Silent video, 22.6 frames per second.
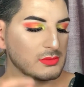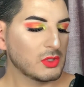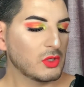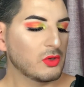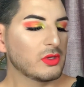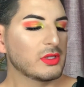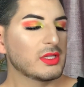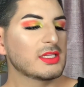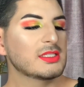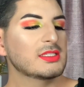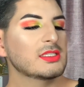
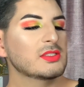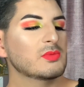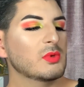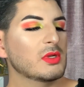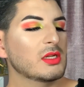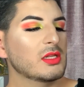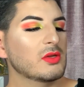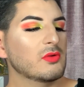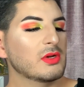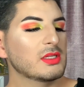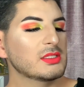Oh, and this is
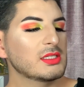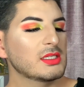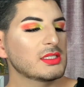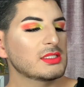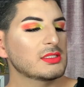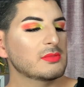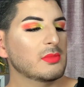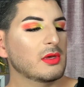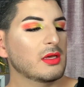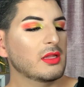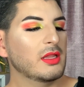one of the ones that
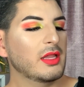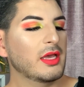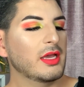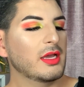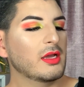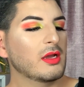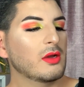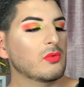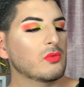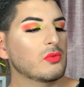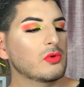smell
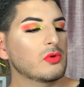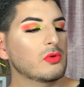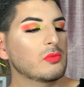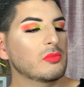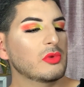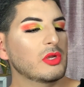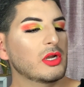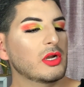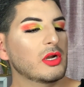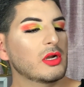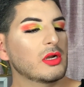like root
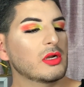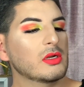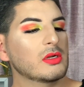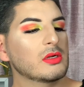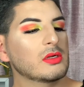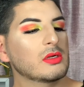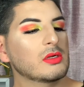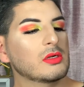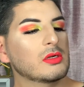beer.